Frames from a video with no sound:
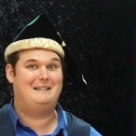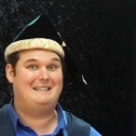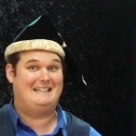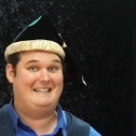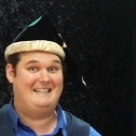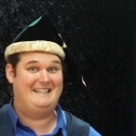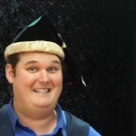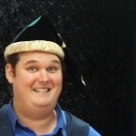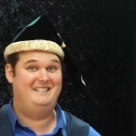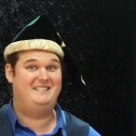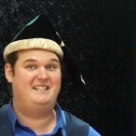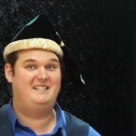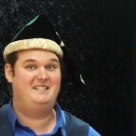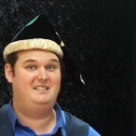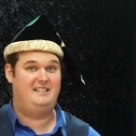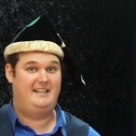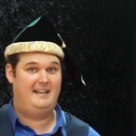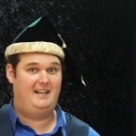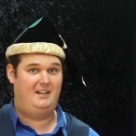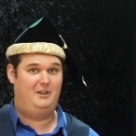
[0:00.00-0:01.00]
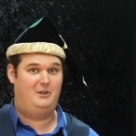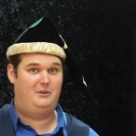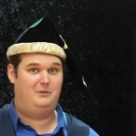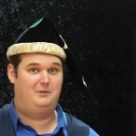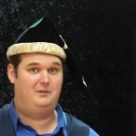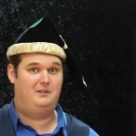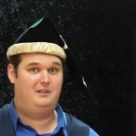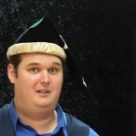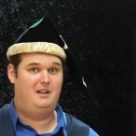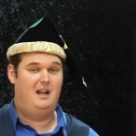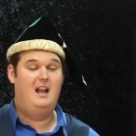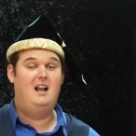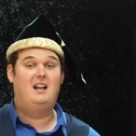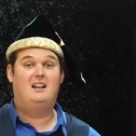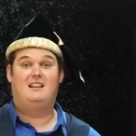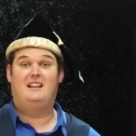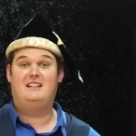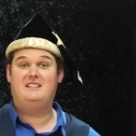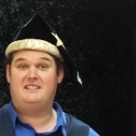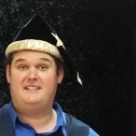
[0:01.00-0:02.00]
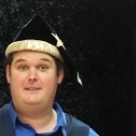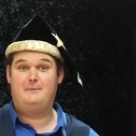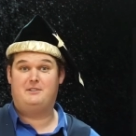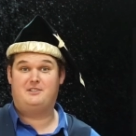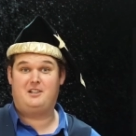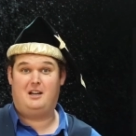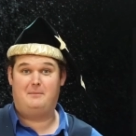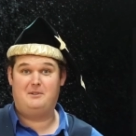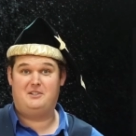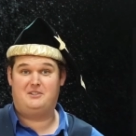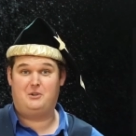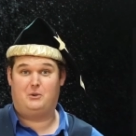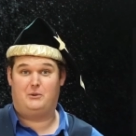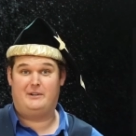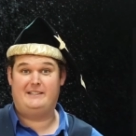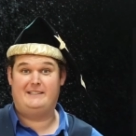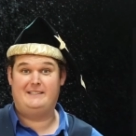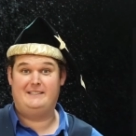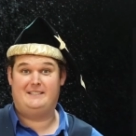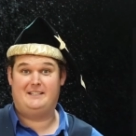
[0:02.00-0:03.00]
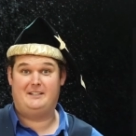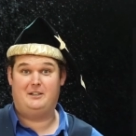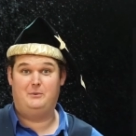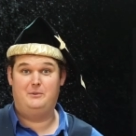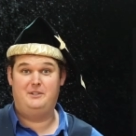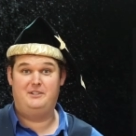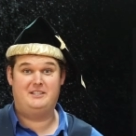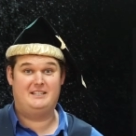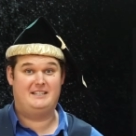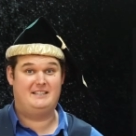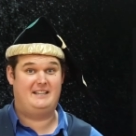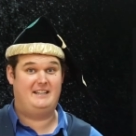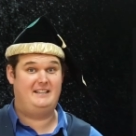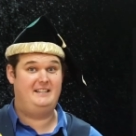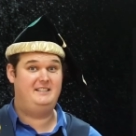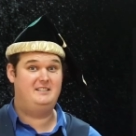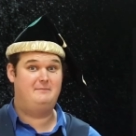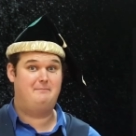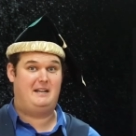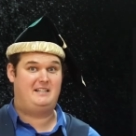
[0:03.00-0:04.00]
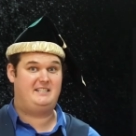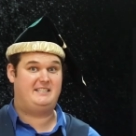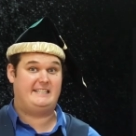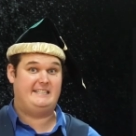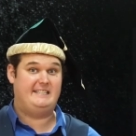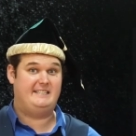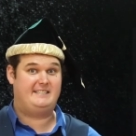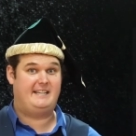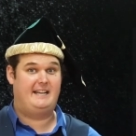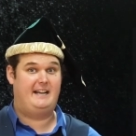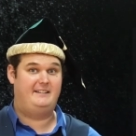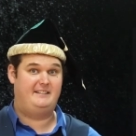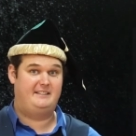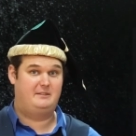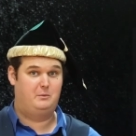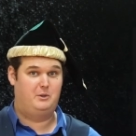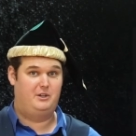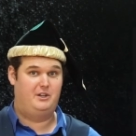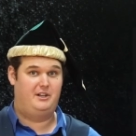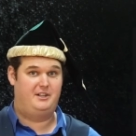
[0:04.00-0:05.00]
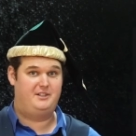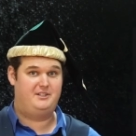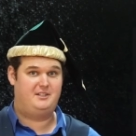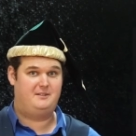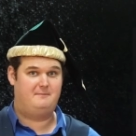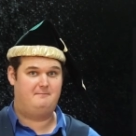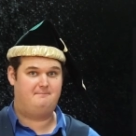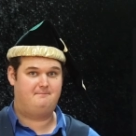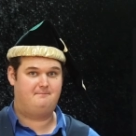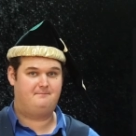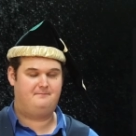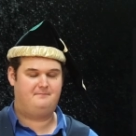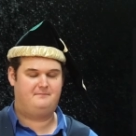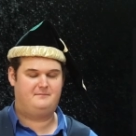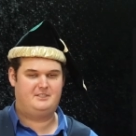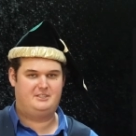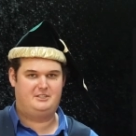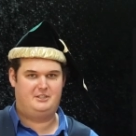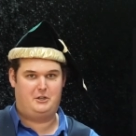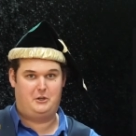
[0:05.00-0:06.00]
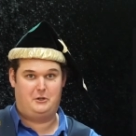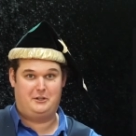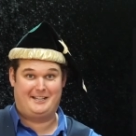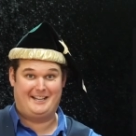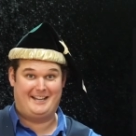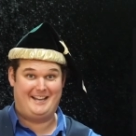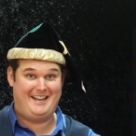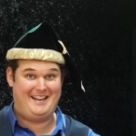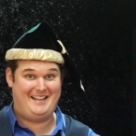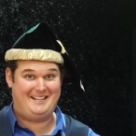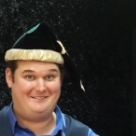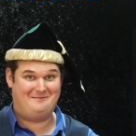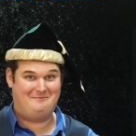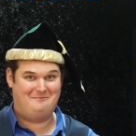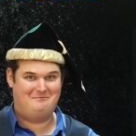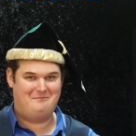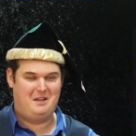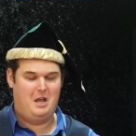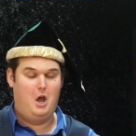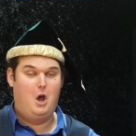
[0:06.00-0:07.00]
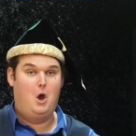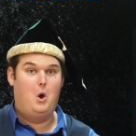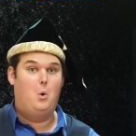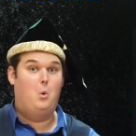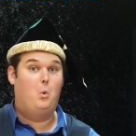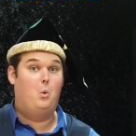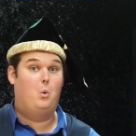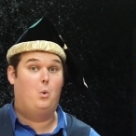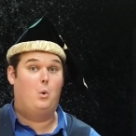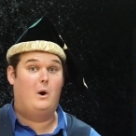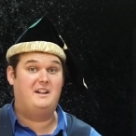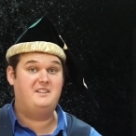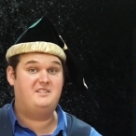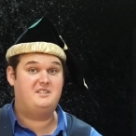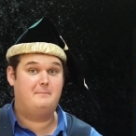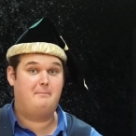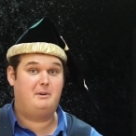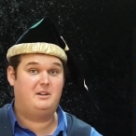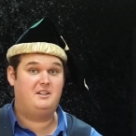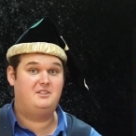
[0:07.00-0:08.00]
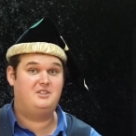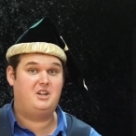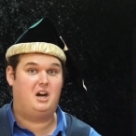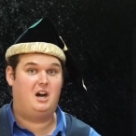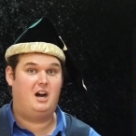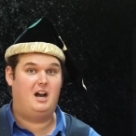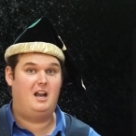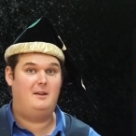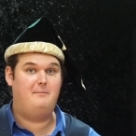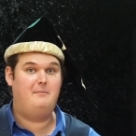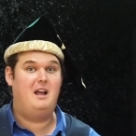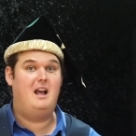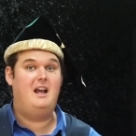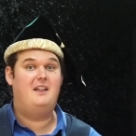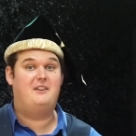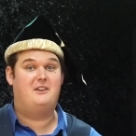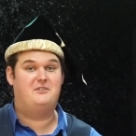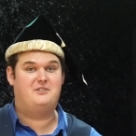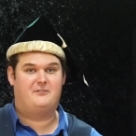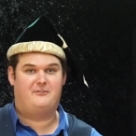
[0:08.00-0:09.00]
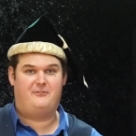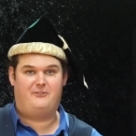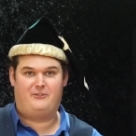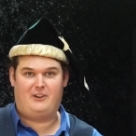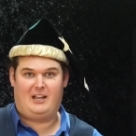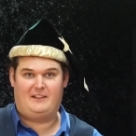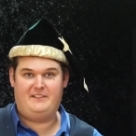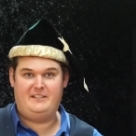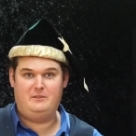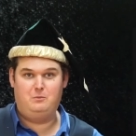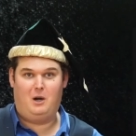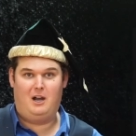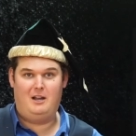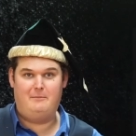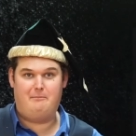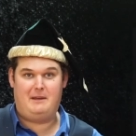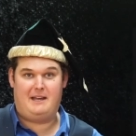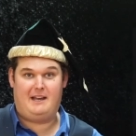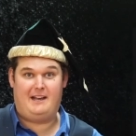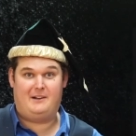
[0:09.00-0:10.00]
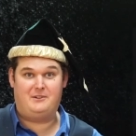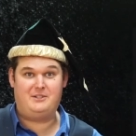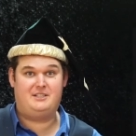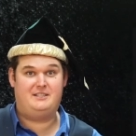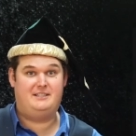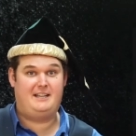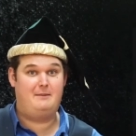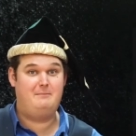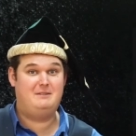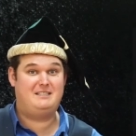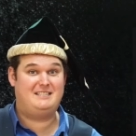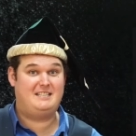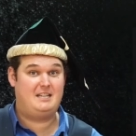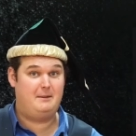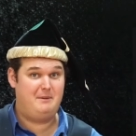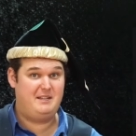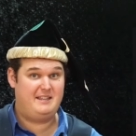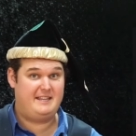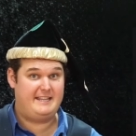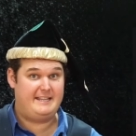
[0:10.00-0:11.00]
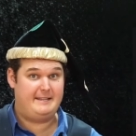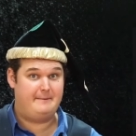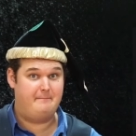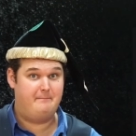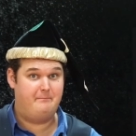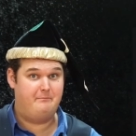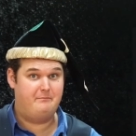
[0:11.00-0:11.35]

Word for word: please, and yellow. Let's see what type of story you can tell using these magicy sounding words. Okay. Once upon a time, there was a fluffy white mouse named Timothy,